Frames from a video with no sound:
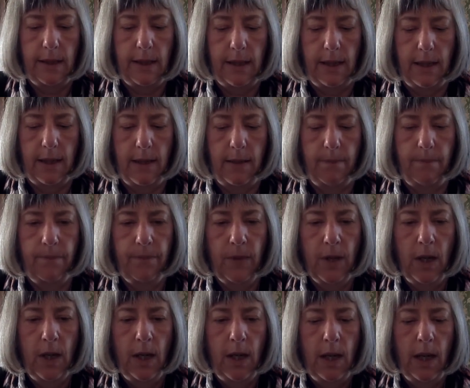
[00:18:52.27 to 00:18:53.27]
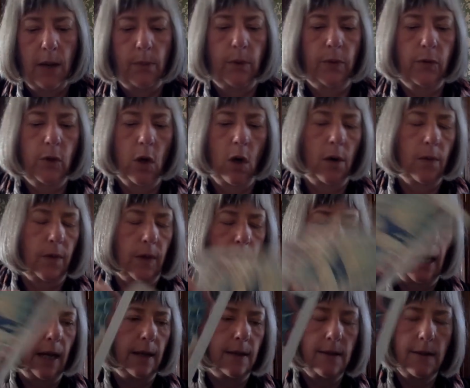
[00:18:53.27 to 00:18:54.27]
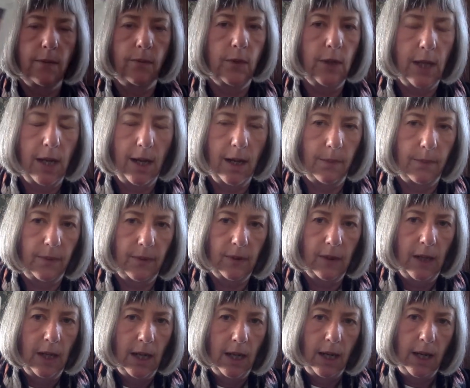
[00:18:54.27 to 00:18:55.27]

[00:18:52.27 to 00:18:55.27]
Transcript: And we've got the Ace of Cups.